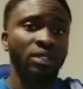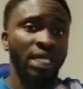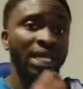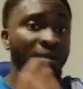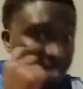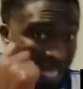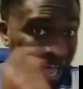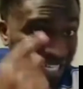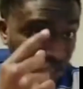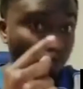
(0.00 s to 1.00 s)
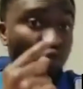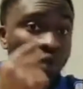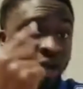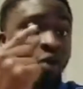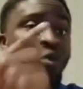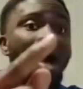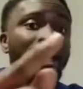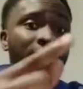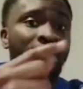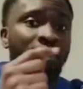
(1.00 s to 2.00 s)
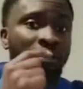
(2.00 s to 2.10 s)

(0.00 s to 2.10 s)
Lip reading: And let me catch you one-on-one